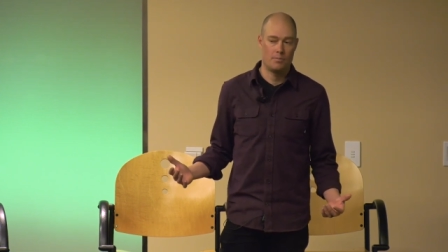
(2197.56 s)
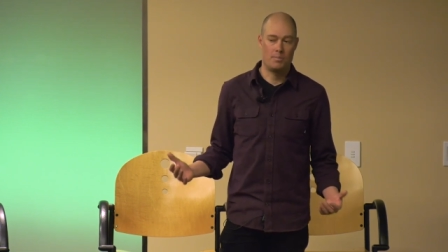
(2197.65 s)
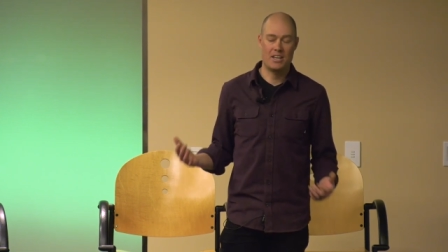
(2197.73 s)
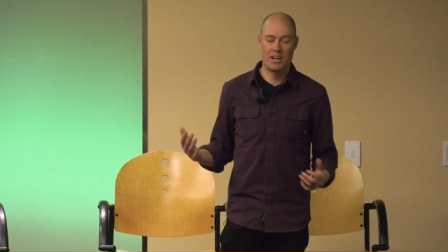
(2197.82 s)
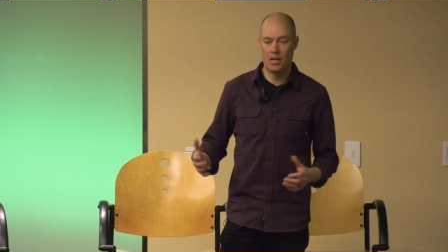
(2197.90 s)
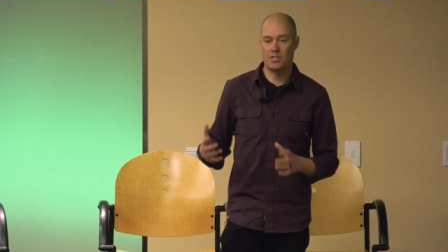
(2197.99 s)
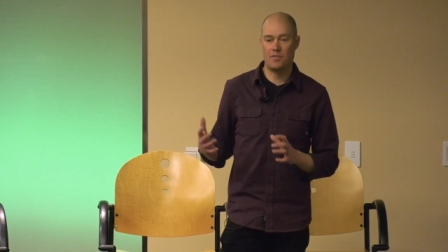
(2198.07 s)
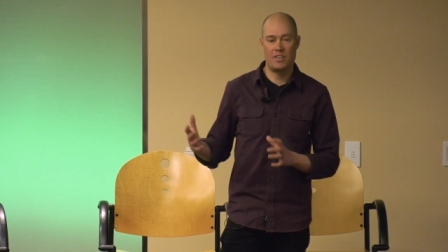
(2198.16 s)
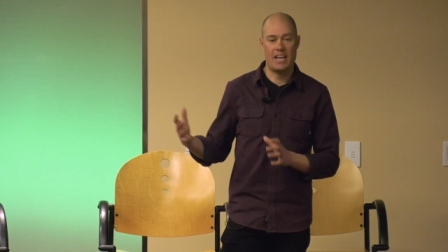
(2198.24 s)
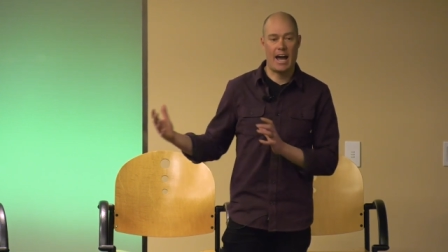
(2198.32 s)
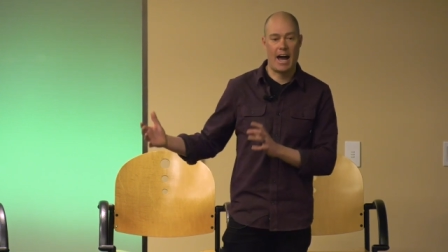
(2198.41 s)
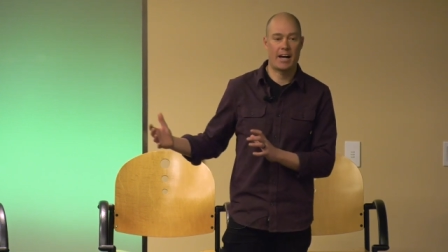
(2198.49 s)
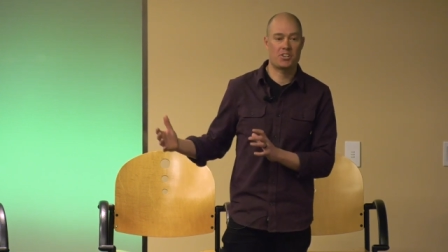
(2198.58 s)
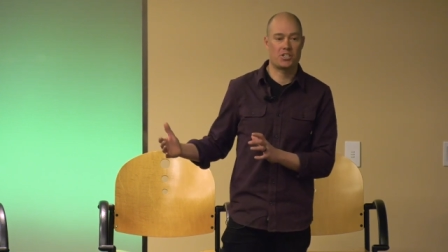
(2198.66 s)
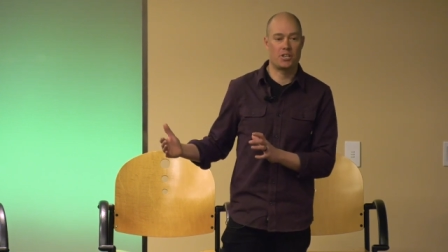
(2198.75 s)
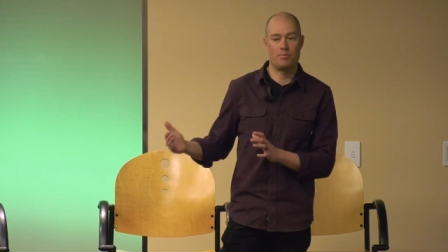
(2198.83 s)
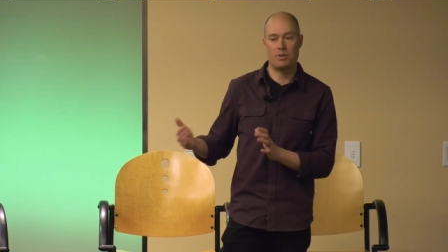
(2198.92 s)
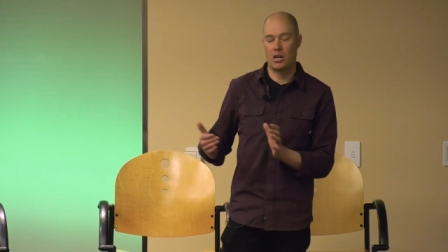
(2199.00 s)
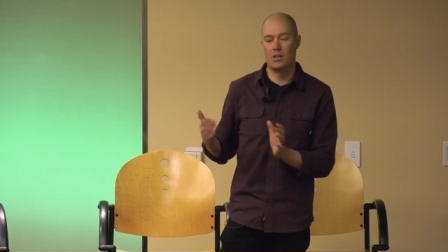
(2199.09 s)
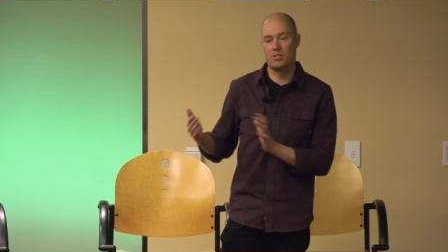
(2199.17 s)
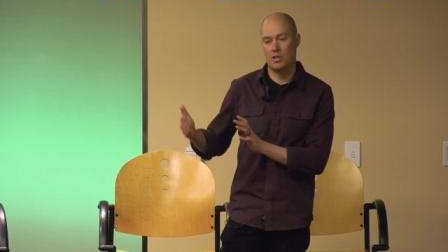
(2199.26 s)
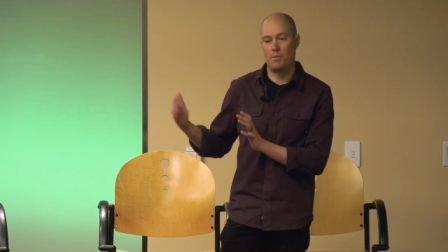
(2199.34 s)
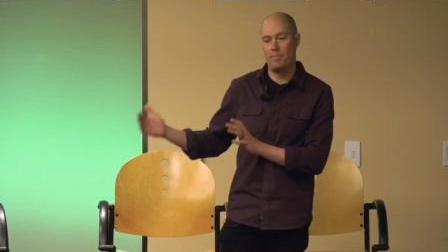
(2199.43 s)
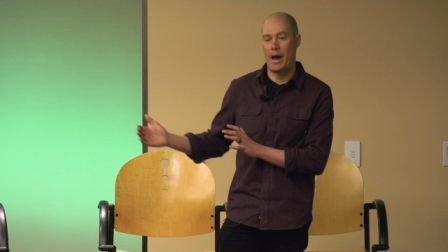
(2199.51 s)
Because of the action,
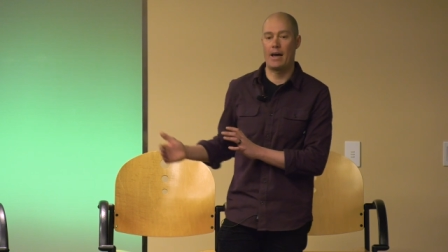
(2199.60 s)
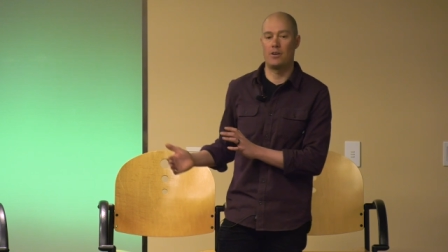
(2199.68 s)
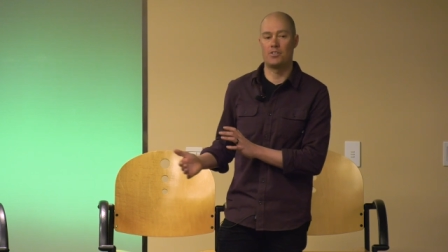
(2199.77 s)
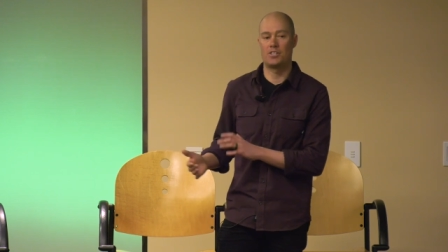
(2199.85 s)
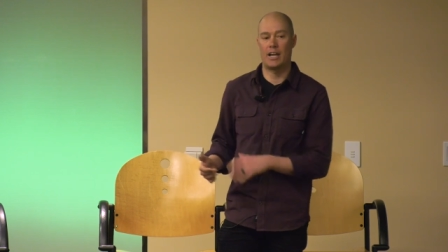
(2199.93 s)
because of the battles